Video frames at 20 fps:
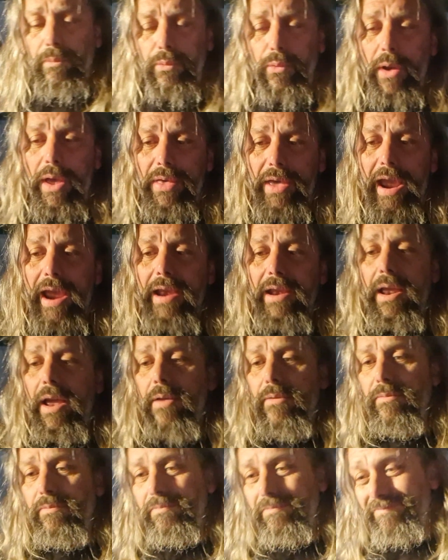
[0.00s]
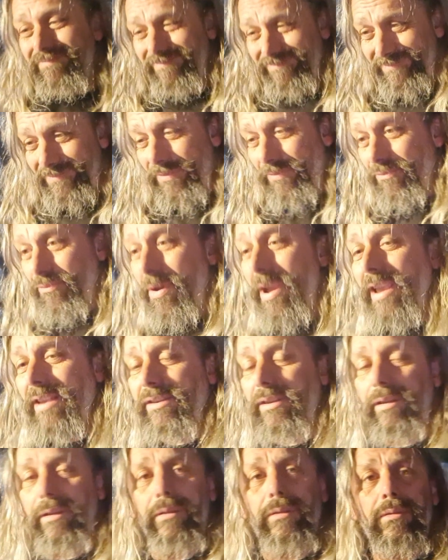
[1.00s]
within
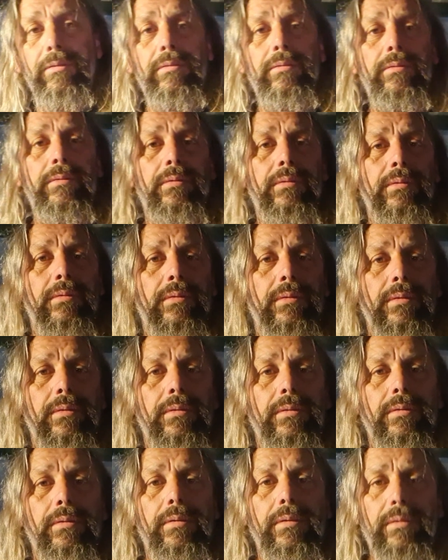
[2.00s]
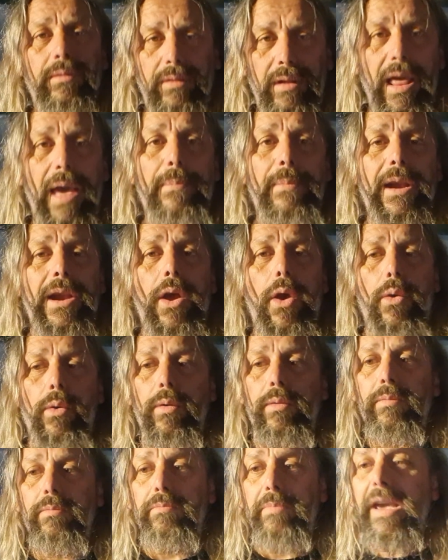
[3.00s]
reason. Let me know,
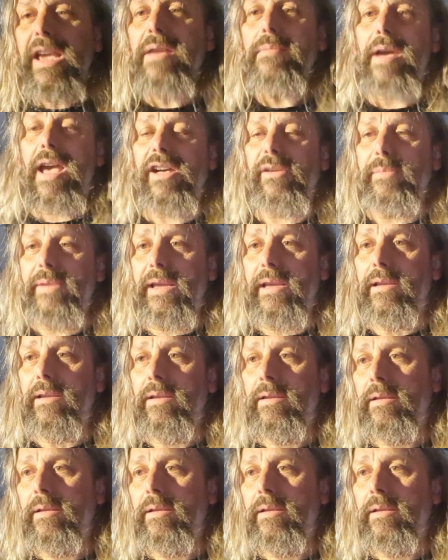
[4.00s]
email me.